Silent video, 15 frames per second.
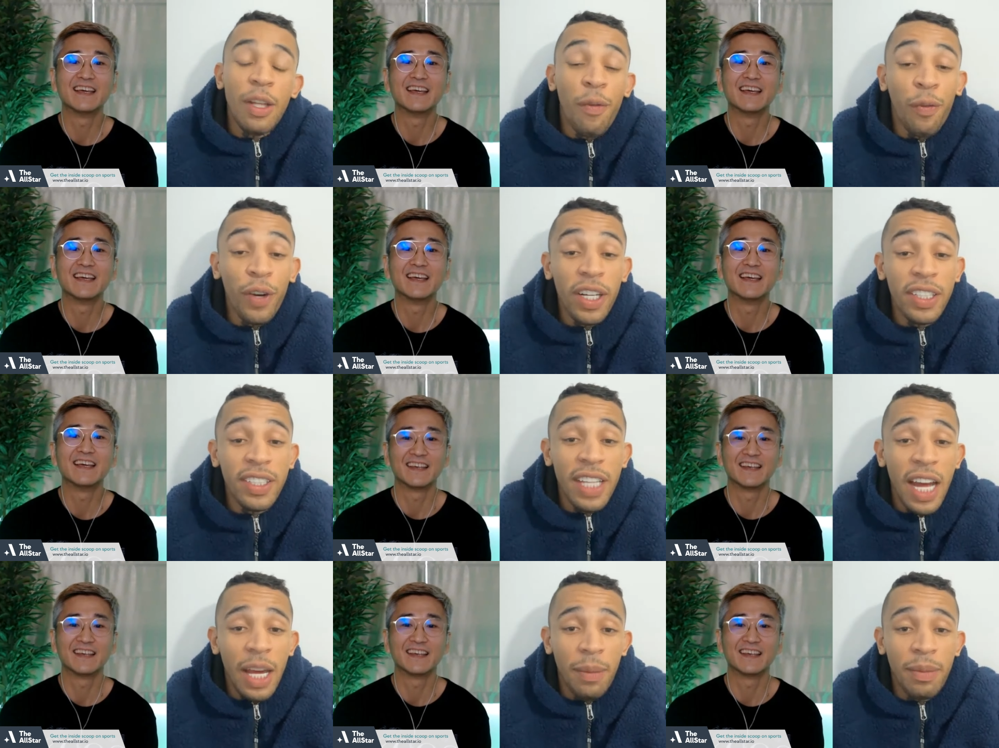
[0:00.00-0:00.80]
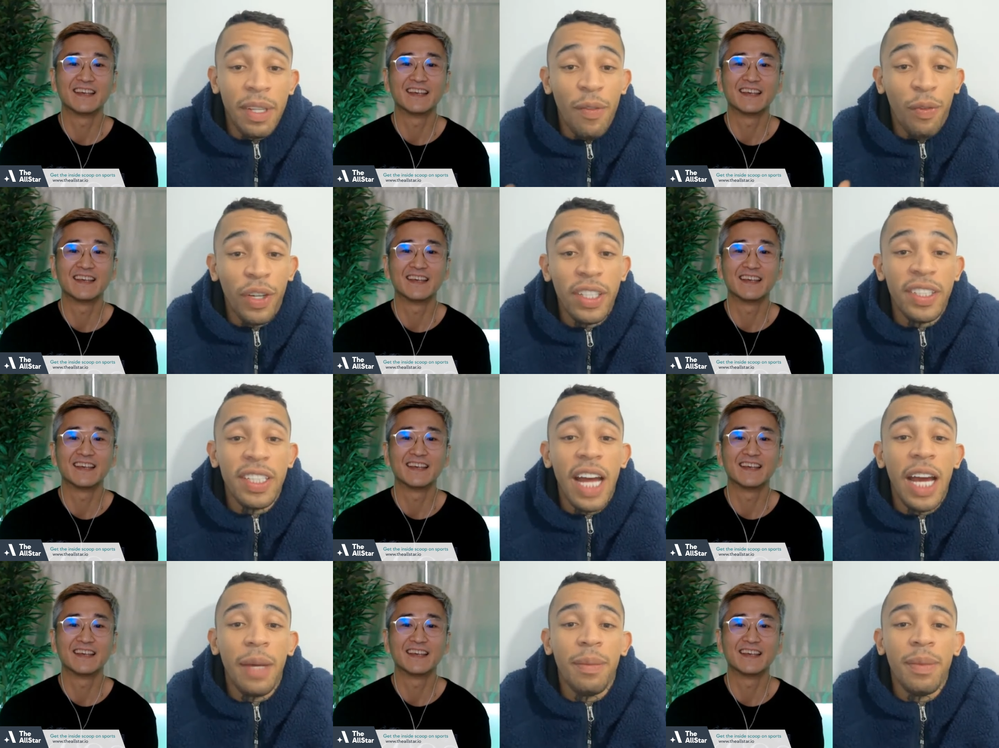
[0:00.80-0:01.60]
Speaker 1: the first time, him. the first
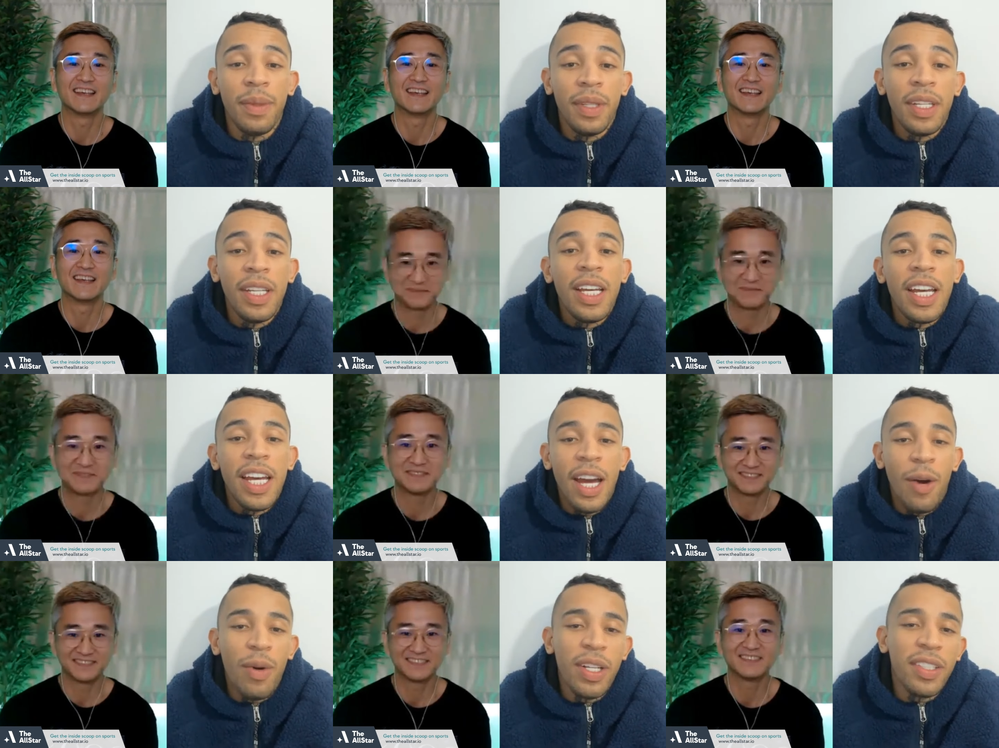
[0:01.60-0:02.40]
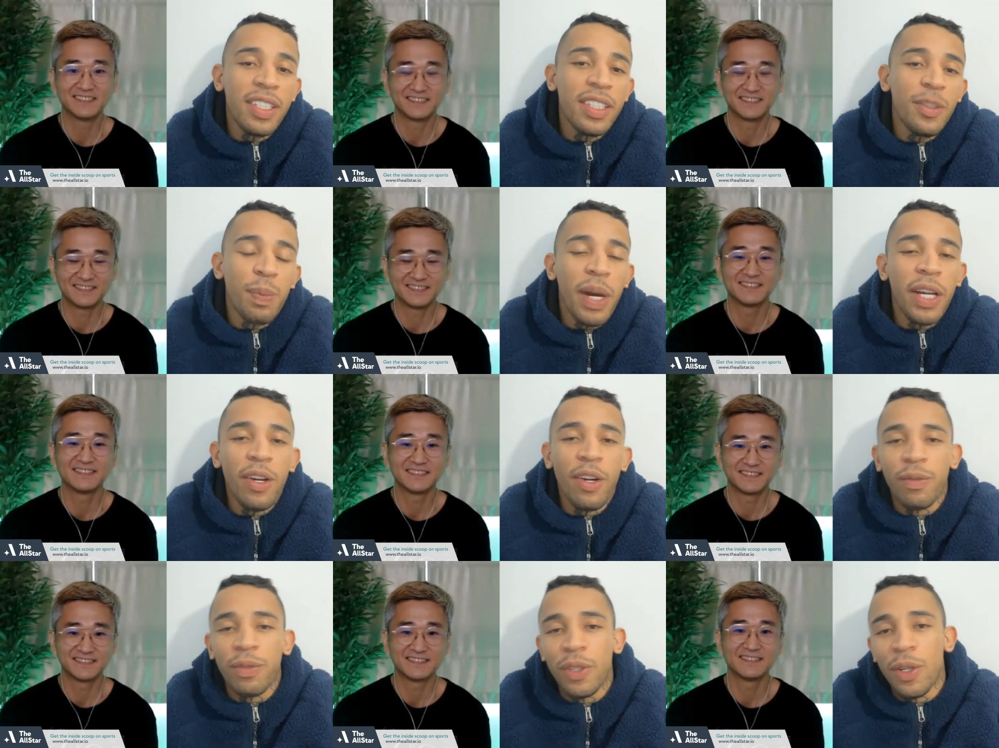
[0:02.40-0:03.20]
time I was
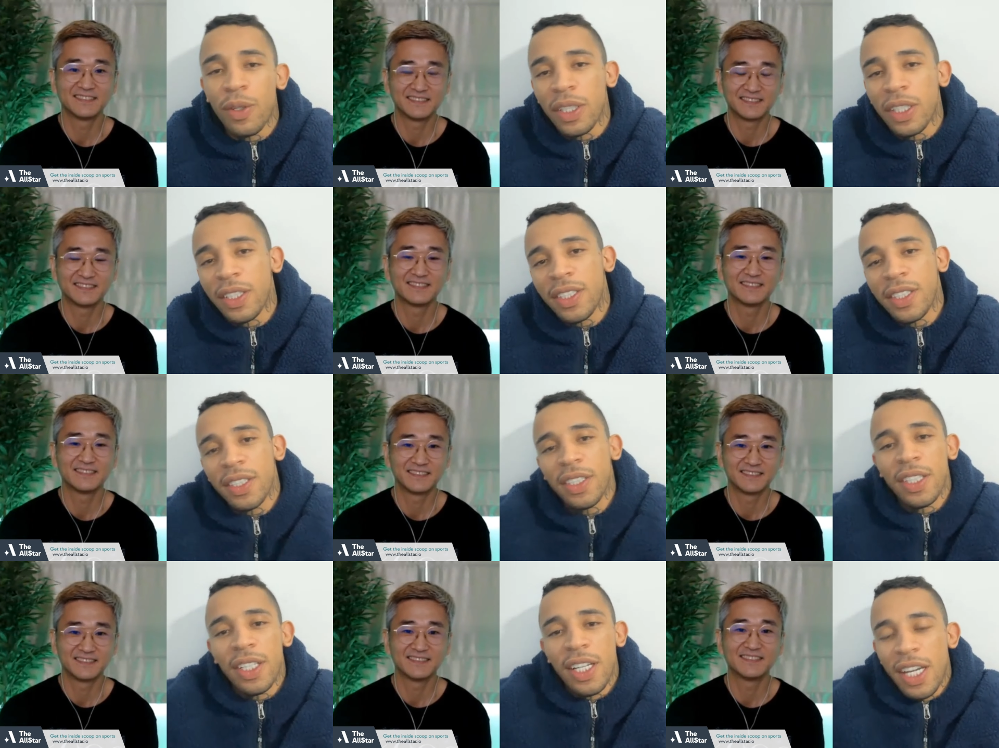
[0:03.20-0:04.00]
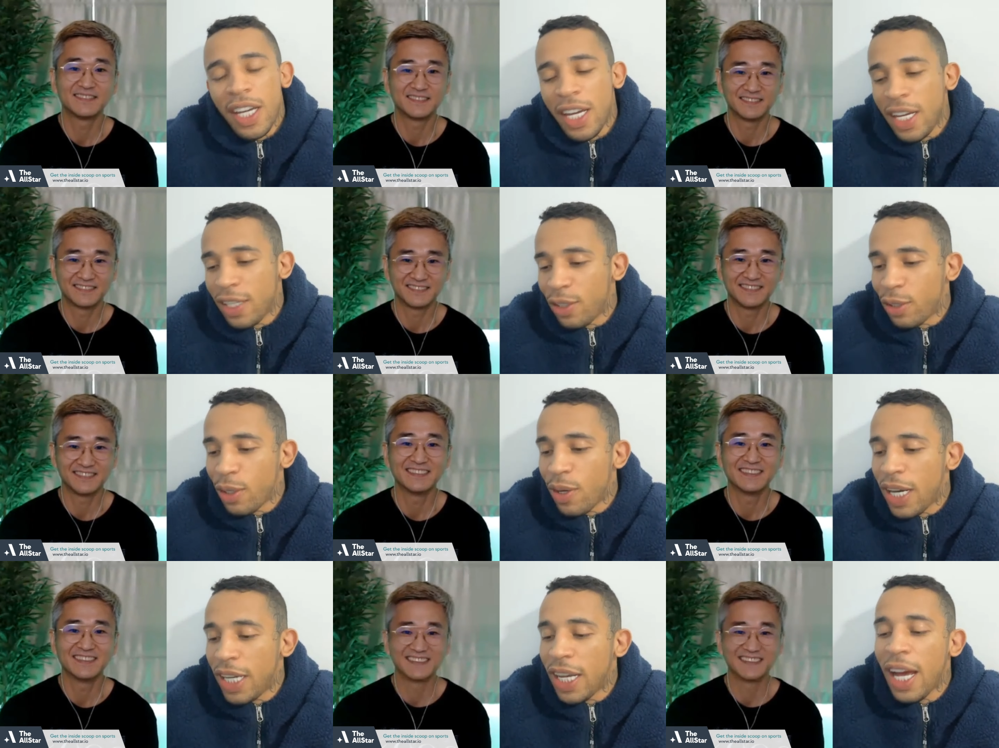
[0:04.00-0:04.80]
spying of Douglas, and
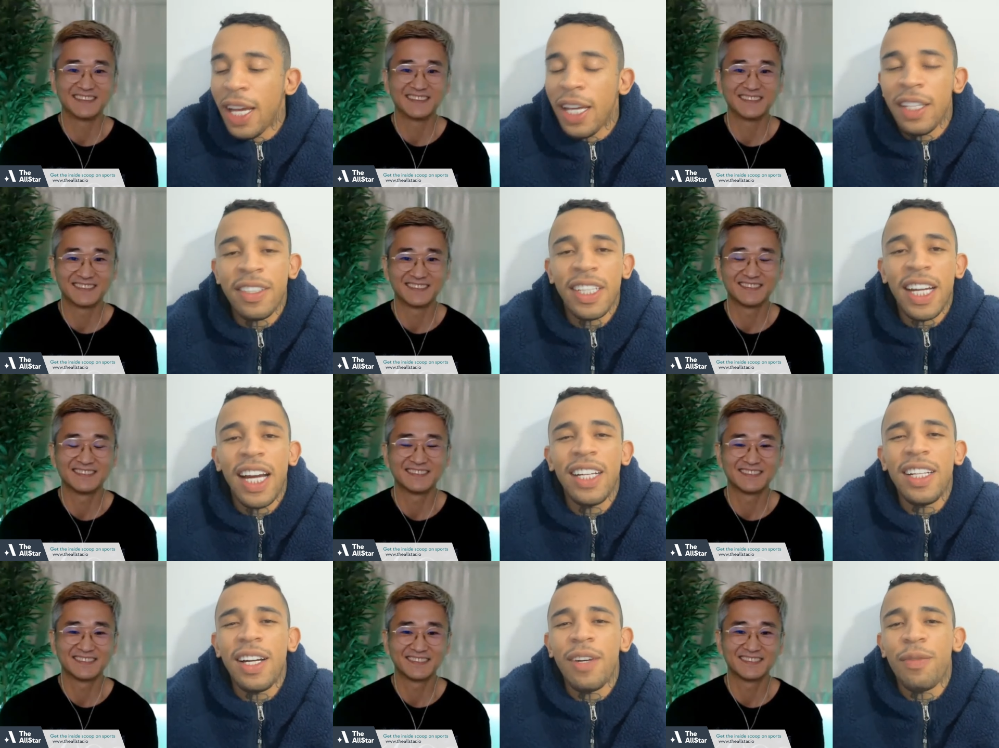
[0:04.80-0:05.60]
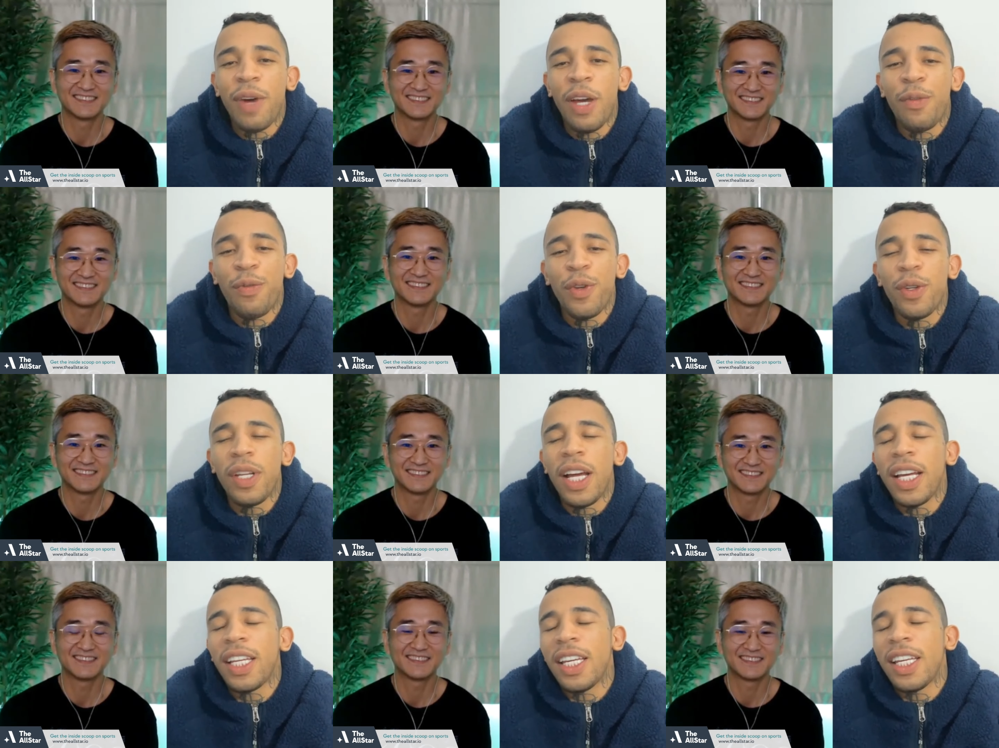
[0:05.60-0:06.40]
so I, I it's kind of I feel
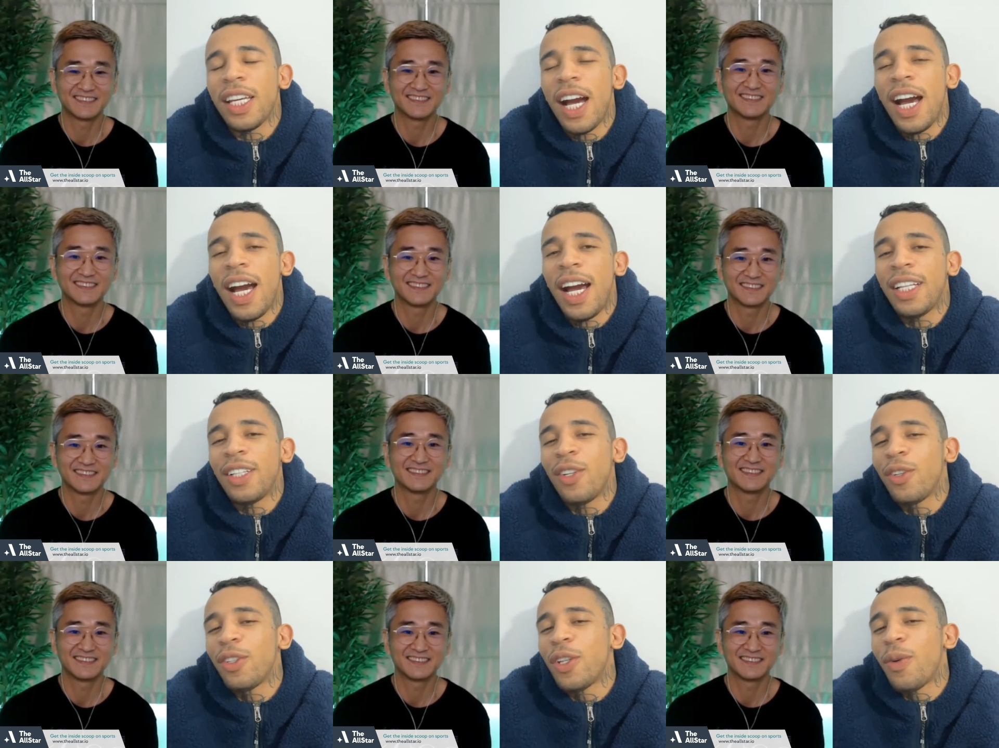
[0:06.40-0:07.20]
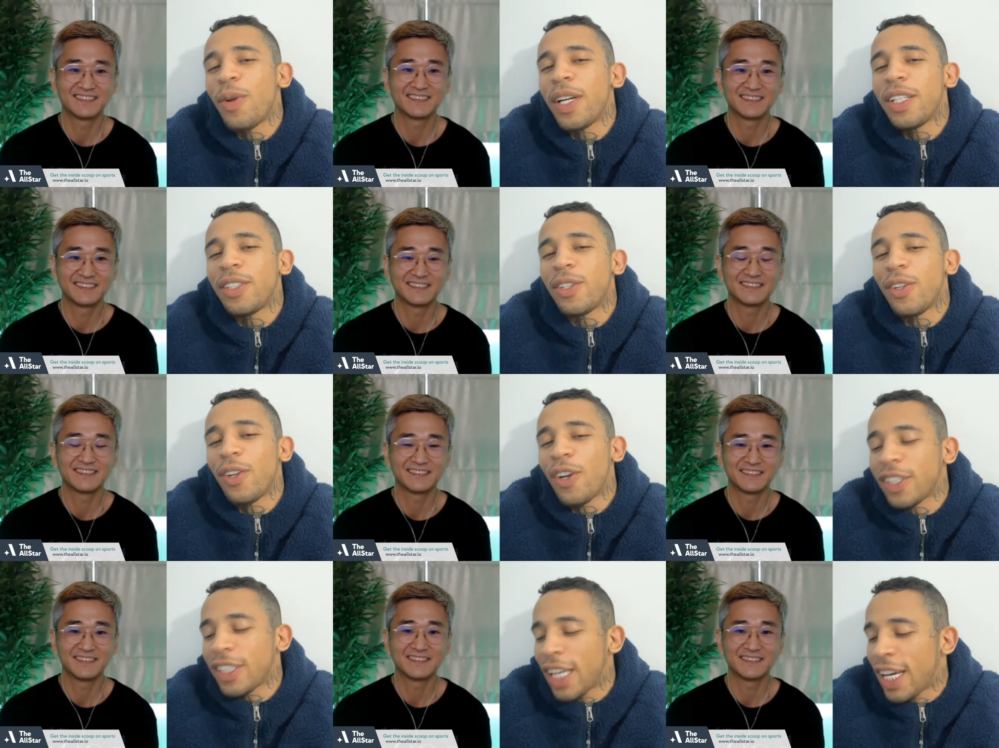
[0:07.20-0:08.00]
like yeah, I know the way to
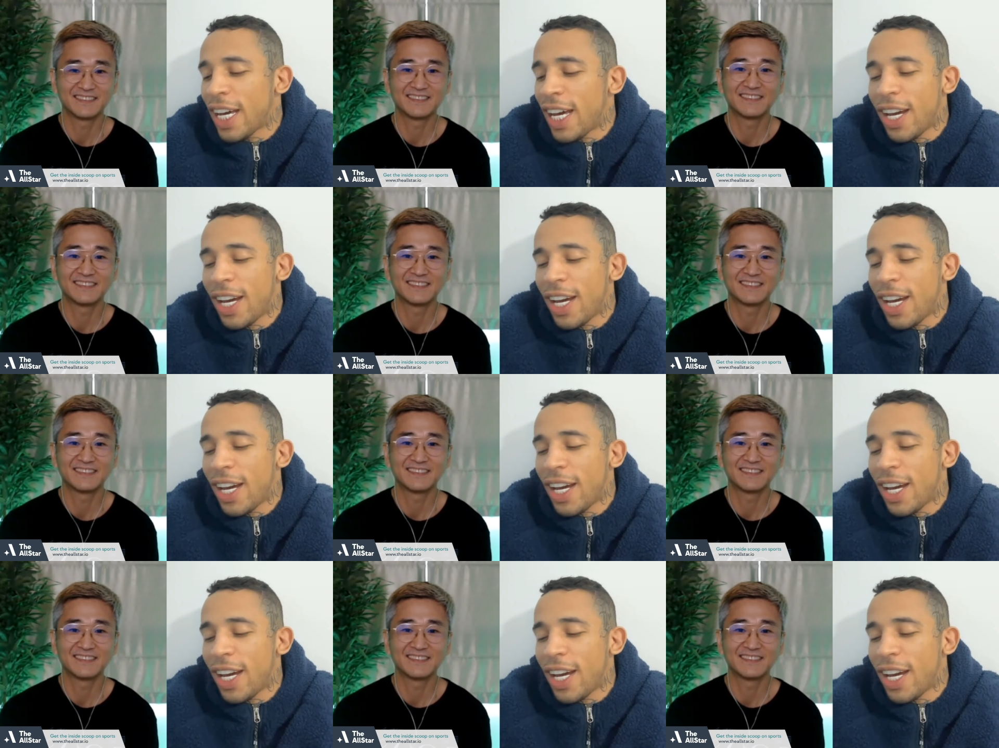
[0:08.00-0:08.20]
knock that